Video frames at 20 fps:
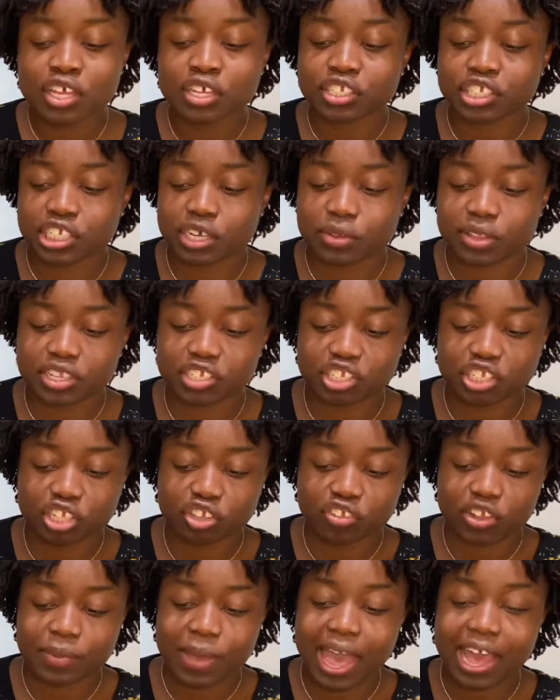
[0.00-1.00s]
So this is a
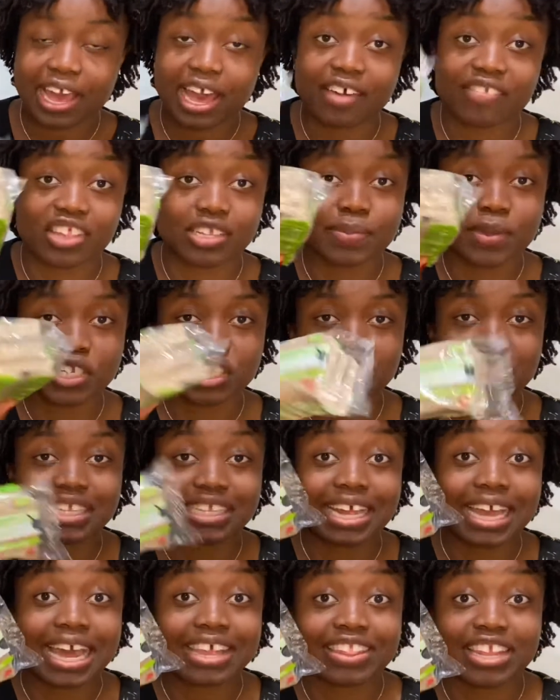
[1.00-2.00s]
3-pack of the sponges, and I
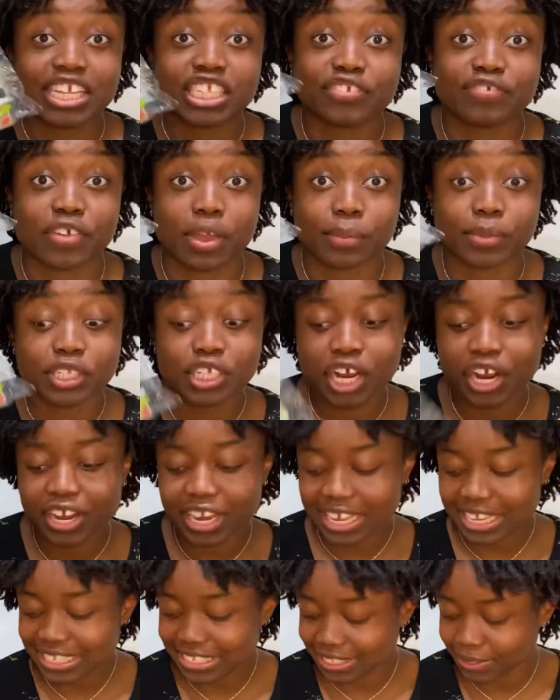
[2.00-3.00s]
got these from
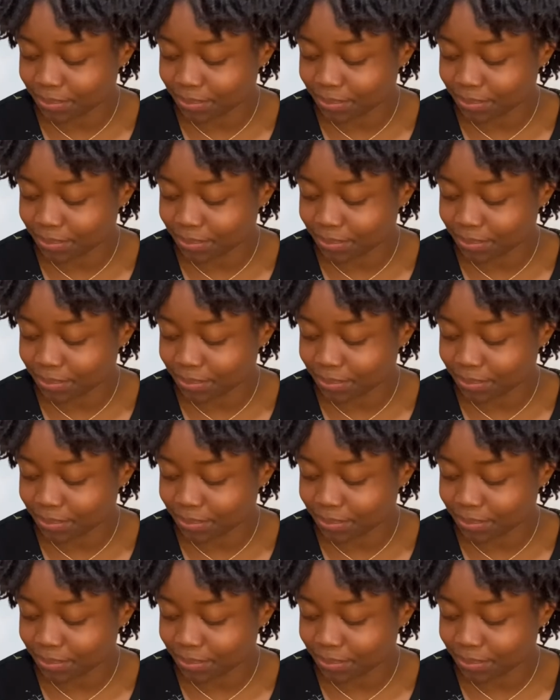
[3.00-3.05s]
Target.